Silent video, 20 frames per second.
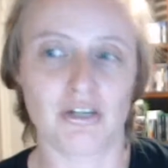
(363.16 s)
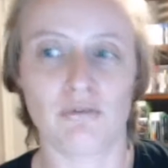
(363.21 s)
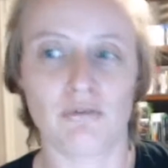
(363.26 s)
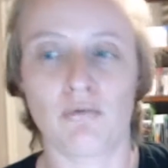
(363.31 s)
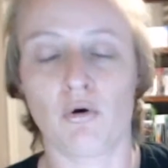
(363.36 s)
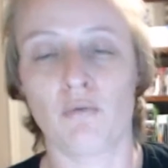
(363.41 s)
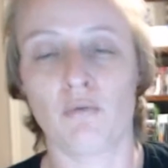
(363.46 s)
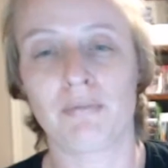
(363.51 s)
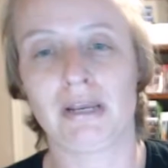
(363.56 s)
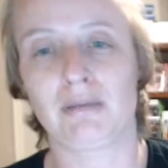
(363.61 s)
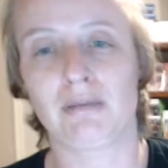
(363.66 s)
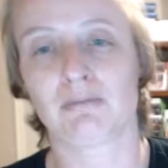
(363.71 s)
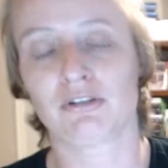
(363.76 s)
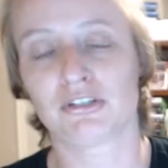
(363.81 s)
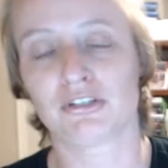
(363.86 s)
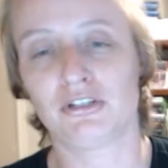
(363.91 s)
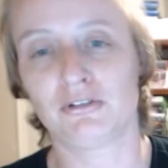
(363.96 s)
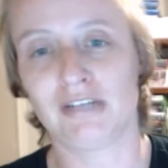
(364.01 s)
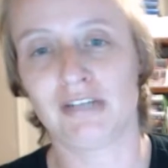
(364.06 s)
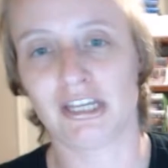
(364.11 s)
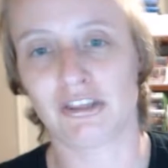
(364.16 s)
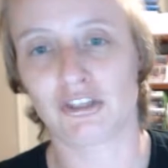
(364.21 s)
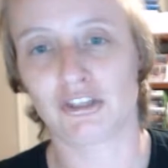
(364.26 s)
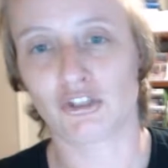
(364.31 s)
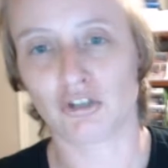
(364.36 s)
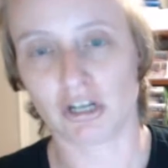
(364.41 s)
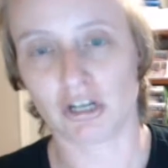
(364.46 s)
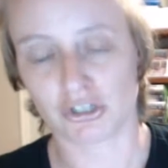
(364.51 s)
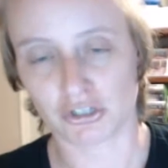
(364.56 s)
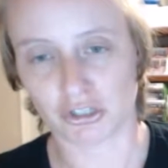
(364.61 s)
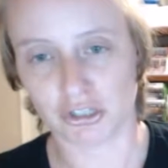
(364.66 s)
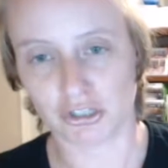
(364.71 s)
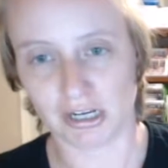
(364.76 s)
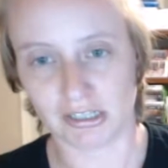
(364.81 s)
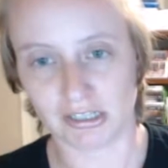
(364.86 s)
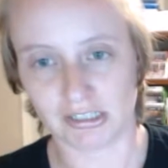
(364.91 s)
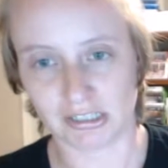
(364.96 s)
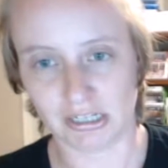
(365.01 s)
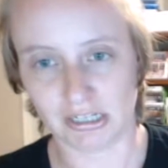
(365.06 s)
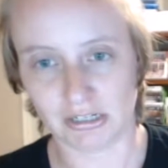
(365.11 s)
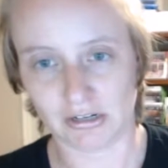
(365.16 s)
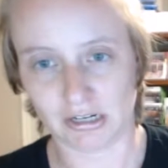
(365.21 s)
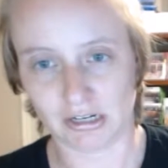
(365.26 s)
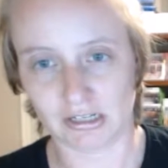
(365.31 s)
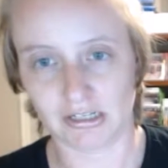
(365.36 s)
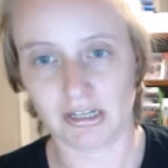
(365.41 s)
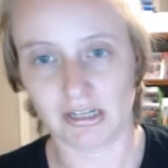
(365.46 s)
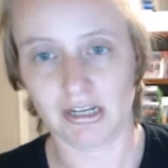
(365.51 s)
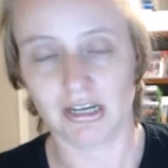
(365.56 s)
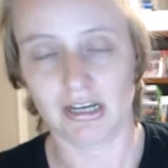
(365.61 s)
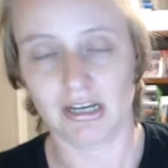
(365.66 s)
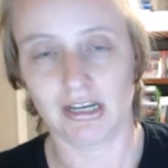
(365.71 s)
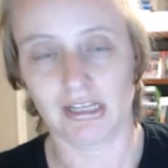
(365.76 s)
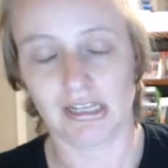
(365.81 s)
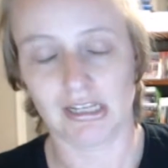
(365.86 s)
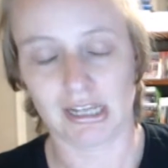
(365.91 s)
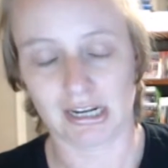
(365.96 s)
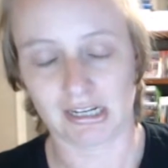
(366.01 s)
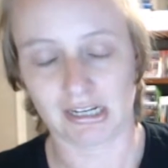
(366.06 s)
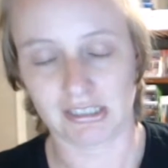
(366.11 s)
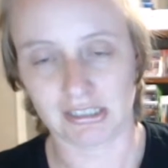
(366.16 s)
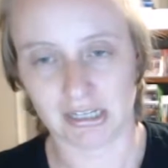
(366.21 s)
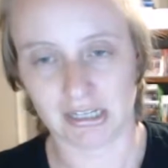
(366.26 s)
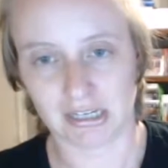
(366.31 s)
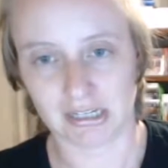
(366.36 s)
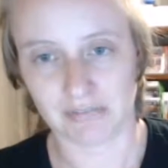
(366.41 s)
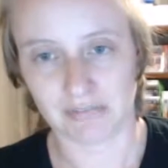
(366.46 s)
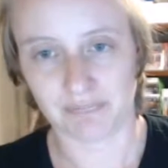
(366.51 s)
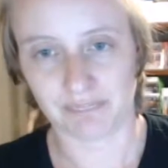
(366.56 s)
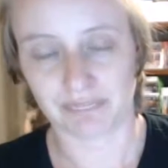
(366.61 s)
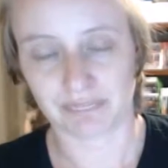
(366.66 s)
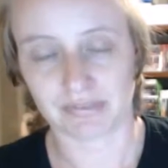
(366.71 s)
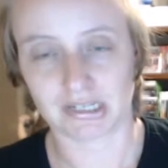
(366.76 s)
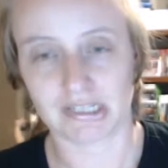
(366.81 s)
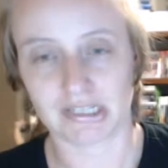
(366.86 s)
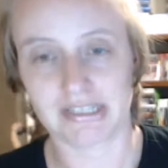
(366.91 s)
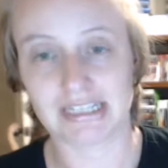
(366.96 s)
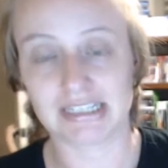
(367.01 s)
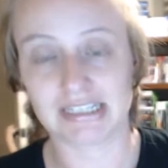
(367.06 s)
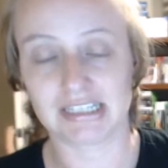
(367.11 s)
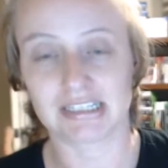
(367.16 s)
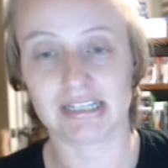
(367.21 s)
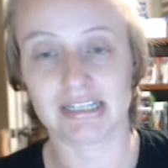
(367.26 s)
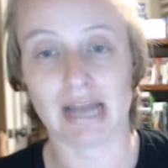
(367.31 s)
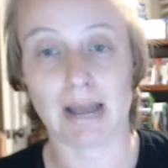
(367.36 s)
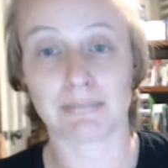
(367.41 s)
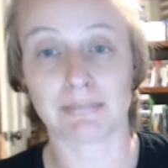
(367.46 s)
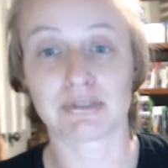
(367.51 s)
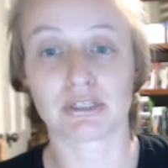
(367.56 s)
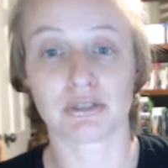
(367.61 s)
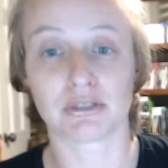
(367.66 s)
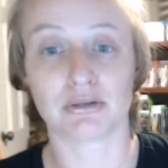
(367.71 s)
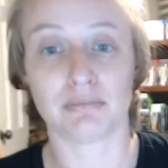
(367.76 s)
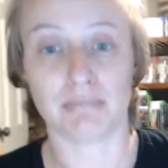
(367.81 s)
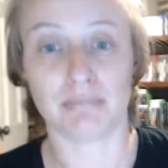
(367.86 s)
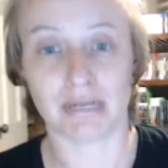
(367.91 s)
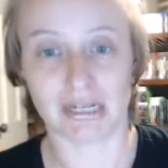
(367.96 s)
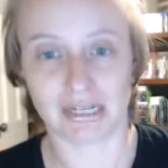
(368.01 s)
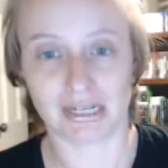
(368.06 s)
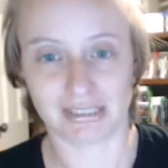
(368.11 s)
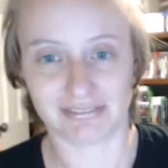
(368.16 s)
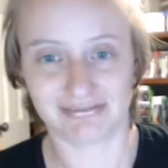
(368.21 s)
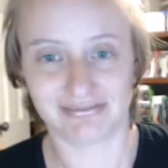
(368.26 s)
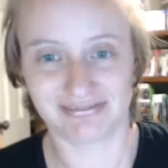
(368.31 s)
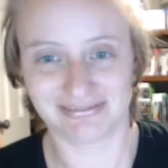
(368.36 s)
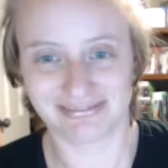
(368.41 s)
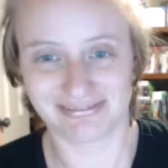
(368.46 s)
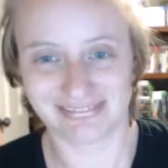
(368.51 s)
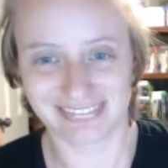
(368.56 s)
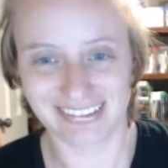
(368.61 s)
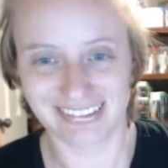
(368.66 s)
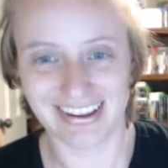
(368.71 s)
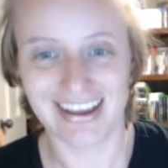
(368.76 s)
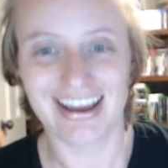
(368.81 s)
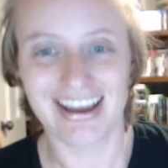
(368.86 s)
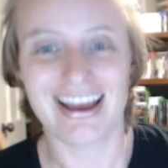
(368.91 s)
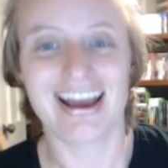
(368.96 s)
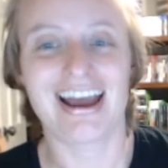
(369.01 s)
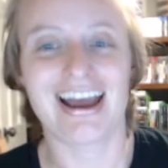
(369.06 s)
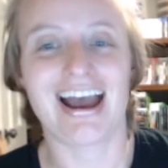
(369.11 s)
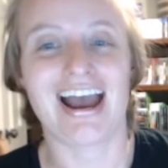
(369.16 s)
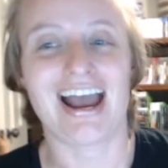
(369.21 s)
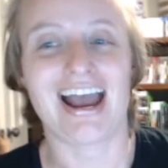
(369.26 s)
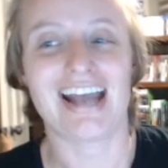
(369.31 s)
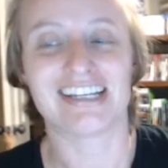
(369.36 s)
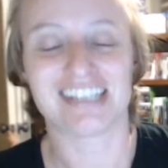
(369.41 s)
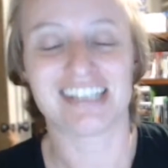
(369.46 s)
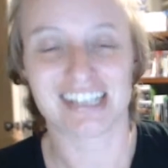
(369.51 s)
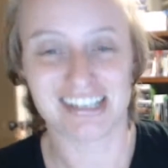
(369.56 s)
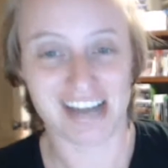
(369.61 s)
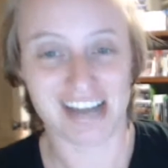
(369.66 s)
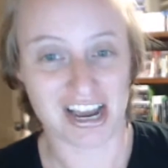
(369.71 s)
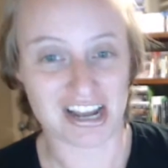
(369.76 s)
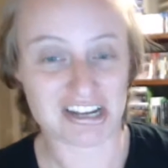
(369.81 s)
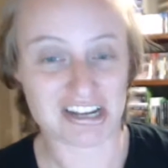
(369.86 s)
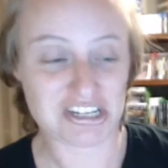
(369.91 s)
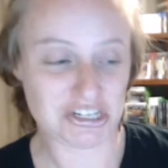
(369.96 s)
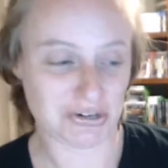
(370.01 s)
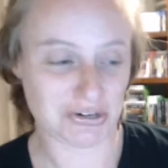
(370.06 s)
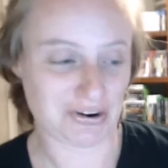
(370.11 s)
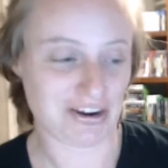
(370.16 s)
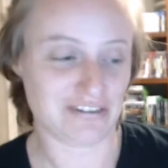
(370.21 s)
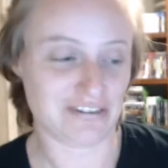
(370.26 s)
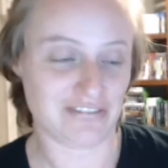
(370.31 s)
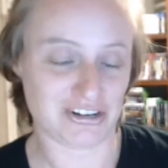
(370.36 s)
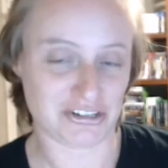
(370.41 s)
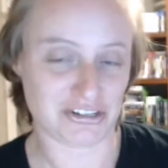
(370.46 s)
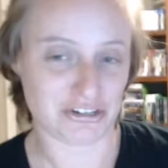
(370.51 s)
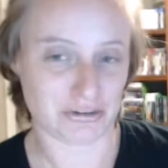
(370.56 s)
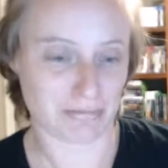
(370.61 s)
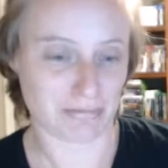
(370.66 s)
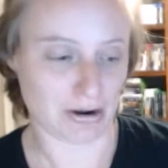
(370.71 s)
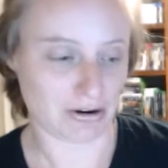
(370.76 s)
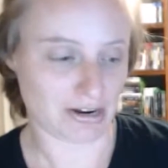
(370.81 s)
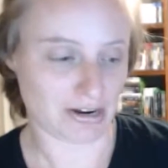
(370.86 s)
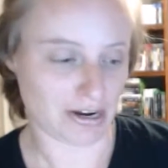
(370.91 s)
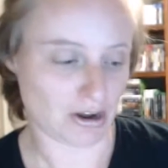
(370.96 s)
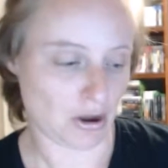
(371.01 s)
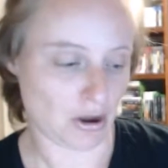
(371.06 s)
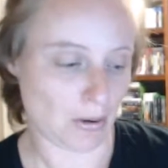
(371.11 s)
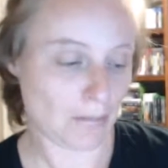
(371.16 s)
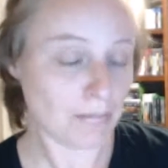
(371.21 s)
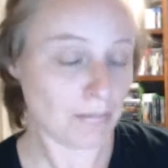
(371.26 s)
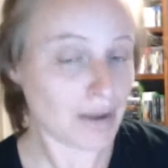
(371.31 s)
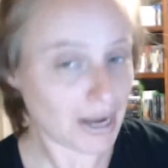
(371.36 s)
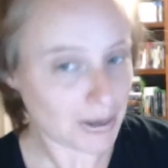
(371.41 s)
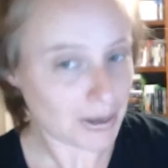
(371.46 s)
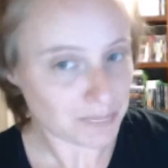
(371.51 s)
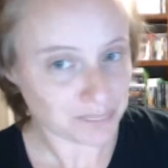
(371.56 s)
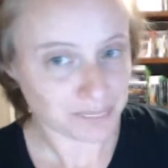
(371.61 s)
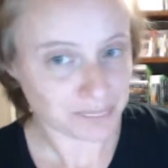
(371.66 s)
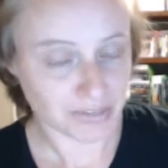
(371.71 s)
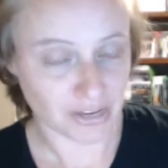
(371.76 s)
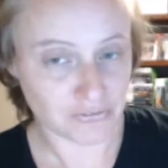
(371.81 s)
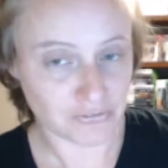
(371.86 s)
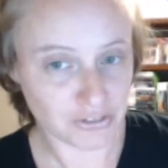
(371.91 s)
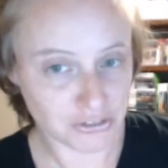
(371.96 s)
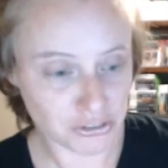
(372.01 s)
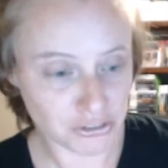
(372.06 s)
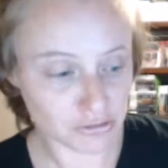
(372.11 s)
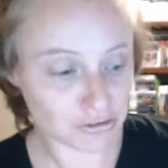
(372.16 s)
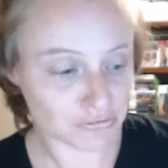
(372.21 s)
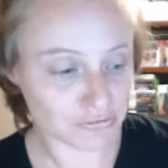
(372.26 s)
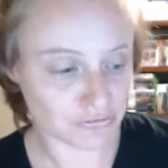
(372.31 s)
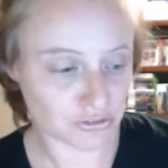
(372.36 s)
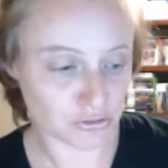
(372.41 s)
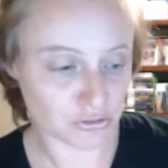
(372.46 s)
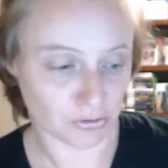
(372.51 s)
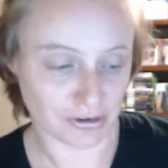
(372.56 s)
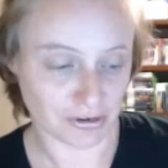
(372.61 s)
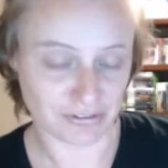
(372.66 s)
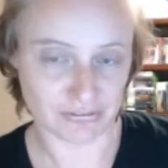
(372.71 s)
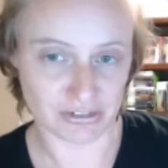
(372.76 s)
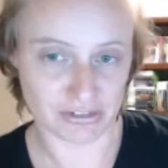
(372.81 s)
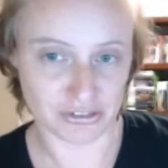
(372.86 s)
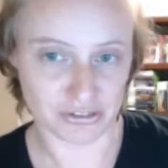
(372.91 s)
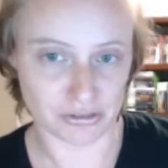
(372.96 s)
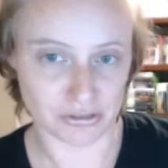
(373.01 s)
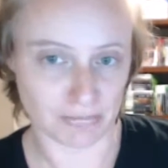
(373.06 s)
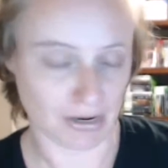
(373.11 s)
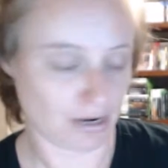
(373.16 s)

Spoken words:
be able to get the treasure chest secret. Like I said, this is an absolute beating. I did not enjoy adventure mode at all. But if you do enjoy adventure mode,